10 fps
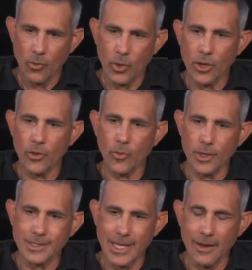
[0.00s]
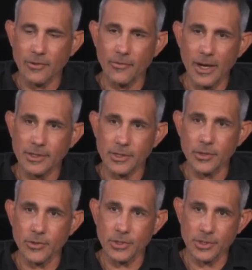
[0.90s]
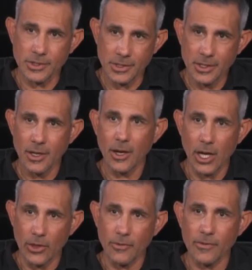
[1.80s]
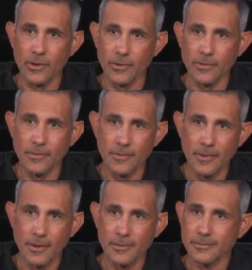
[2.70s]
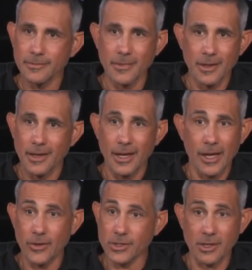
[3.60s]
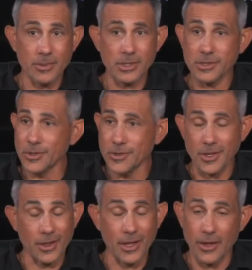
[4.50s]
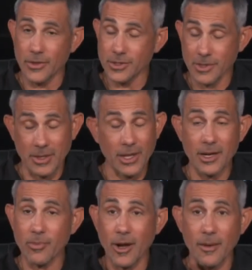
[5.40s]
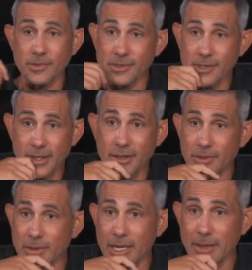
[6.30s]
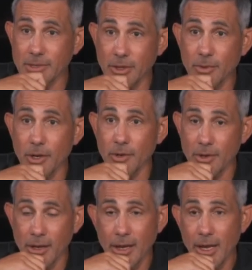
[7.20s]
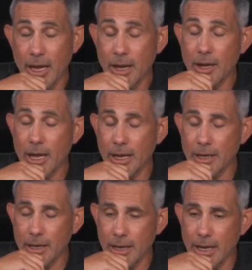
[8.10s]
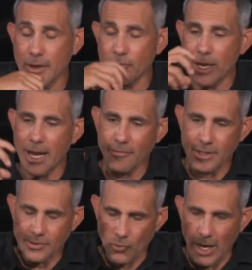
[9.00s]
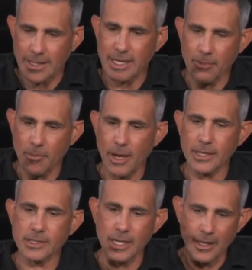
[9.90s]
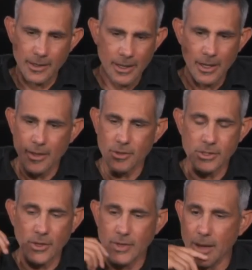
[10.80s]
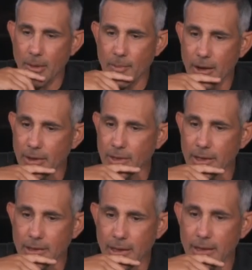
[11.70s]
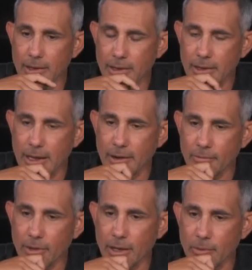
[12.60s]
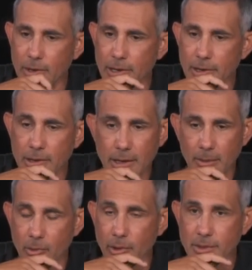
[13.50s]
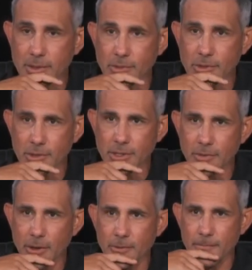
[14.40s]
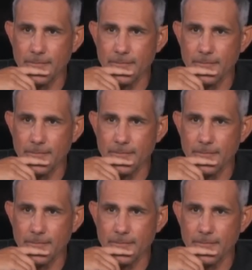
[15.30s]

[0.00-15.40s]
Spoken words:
We are the ones that have to find solutions on the field. And there's going to be a lot of problems in three games on the road. And if we have the right type of mindset, there's no doubt in my mind that I feel like we can come away with some results on the road.